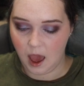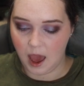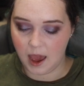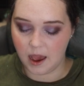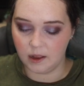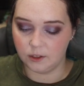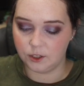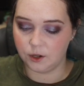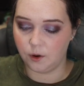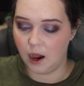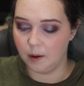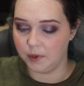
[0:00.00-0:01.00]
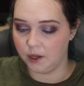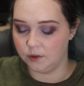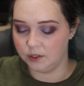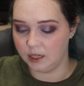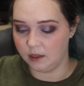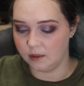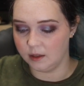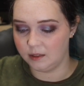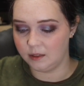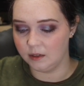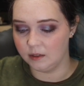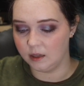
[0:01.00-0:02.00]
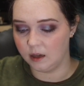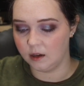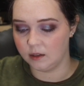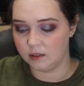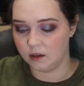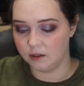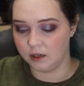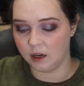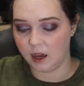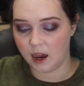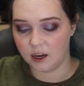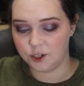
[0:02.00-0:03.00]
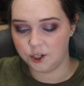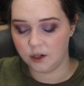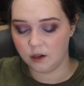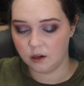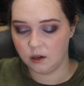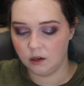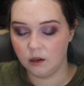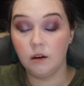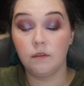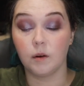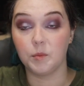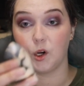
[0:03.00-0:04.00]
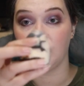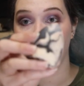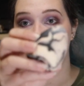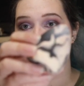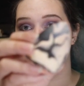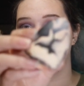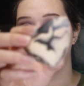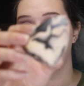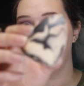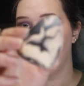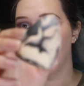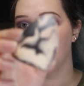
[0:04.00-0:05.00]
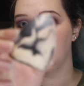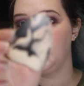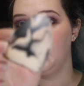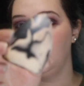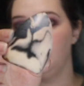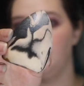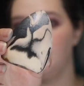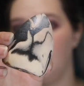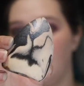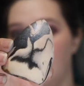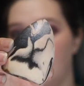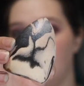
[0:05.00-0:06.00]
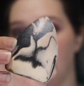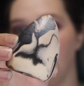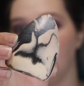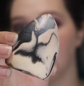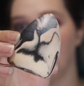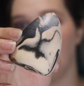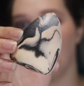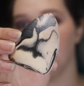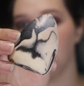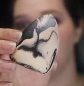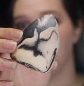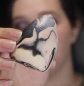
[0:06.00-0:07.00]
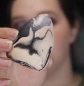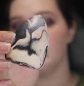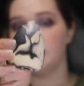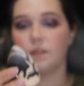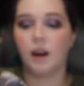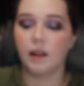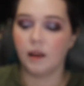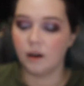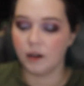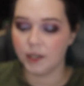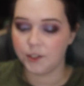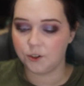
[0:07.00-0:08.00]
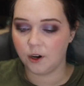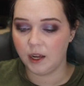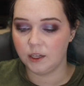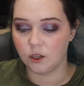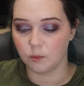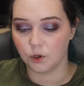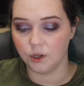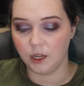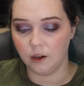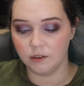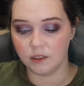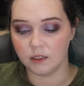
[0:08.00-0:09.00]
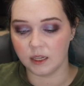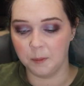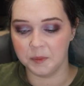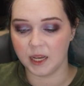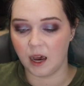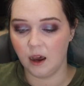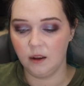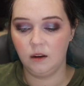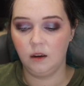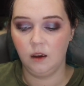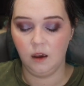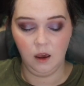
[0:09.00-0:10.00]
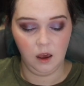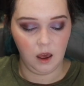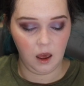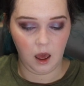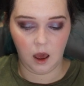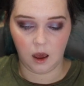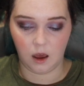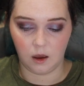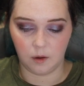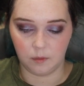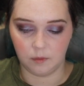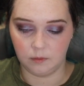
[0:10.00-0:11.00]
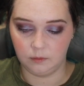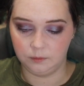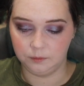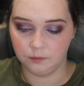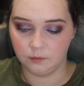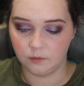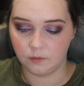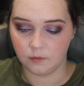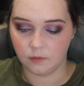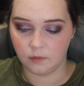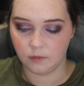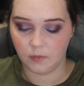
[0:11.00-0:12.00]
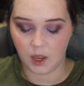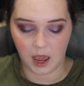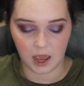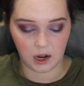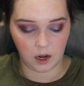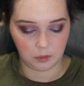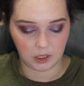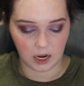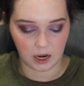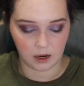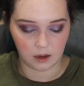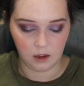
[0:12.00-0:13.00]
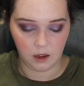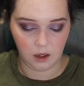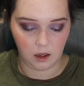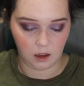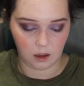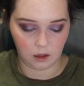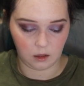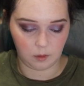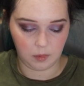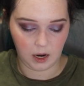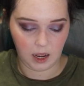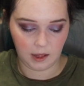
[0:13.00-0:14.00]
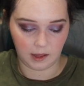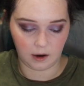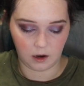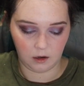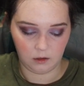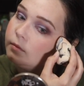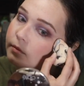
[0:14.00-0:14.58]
And so I'm using, this is a Sonia Kashuk from Target sponge, and you can see I just used this for highlighter yesterday, so I'm going to use the same side and apply a little bit of highlighter.